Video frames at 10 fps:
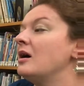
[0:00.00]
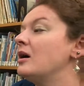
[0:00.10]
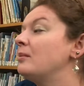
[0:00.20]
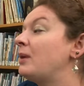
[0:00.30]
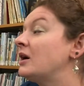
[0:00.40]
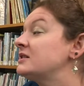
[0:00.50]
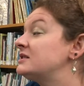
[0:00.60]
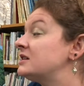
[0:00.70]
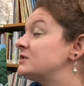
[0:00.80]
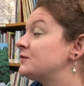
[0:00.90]
Bark
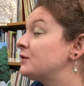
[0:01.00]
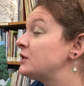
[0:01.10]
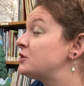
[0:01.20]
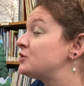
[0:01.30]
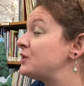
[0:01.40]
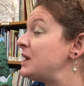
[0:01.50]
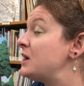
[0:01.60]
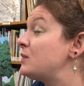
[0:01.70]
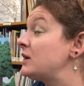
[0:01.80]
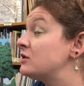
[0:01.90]
does for a tree
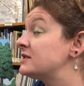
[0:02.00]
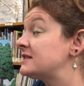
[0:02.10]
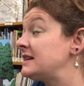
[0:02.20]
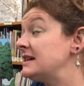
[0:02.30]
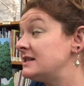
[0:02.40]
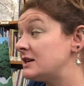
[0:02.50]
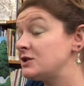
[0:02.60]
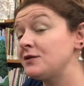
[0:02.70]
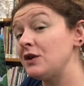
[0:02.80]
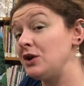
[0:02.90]
what your skin does
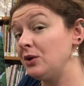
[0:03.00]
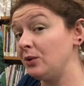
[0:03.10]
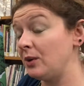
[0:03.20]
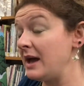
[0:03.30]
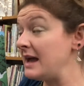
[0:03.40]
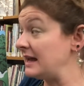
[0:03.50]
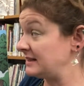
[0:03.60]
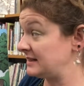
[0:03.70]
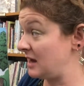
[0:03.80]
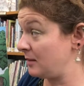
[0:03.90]
for you. It
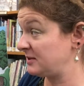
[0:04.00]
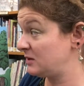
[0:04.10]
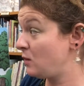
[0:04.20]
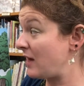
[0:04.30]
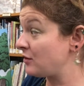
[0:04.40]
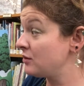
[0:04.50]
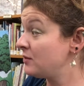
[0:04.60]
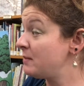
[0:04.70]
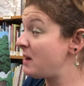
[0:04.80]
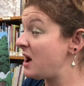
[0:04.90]
stops the weather, the
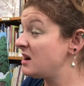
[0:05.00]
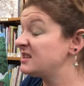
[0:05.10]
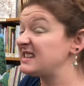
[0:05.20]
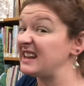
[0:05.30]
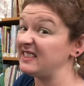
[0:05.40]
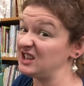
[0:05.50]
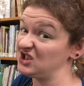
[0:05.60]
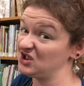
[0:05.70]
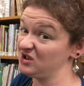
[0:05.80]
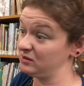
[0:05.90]
bugs, and the
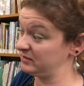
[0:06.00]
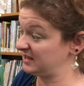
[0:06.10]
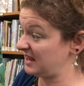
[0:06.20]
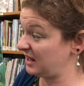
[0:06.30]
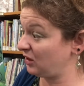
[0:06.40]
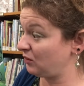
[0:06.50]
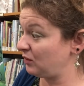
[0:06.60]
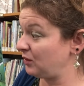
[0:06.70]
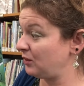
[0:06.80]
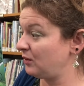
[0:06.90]
germs getting
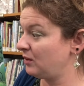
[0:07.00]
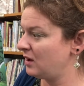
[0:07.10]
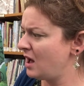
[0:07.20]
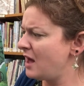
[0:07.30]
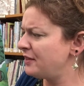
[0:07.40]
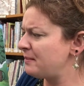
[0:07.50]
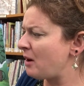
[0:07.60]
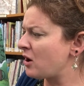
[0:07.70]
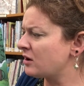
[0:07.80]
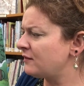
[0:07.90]
through. The
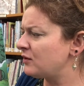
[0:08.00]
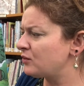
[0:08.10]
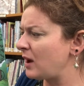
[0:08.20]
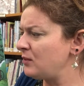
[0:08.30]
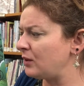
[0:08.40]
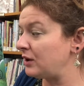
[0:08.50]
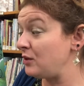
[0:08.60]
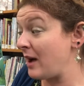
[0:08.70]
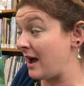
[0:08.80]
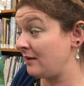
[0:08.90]
bark of the redwood, you
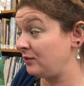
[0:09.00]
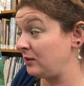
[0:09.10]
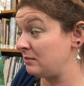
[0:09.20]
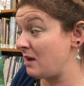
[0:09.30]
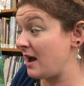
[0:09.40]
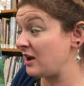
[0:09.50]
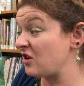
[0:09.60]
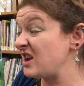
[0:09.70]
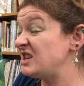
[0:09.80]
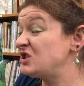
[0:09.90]
have to admire,
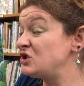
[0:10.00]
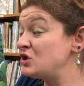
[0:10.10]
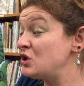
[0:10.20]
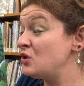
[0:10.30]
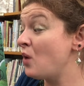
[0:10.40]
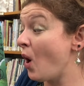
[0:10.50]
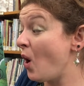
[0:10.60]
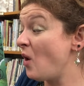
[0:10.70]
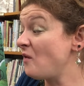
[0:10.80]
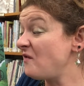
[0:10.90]
is 2
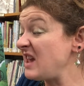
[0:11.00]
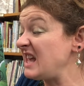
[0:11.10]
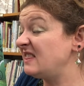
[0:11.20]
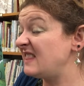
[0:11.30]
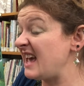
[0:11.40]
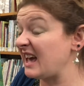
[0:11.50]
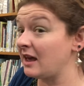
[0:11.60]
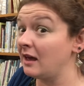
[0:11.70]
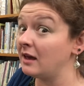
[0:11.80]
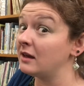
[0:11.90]
whole feet thick,
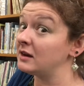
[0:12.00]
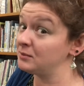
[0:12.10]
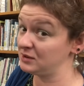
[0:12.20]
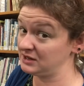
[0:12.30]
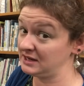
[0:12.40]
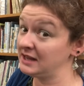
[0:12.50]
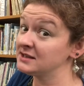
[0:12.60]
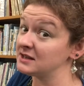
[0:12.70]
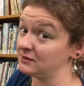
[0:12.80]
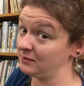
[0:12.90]
and it protects
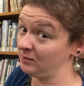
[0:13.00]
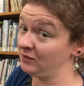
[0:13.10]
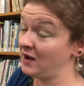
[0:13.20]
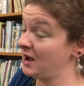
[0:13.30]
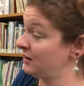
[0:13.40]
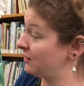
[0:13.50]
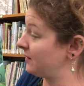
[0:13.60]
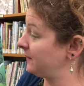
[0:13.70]
it from fire.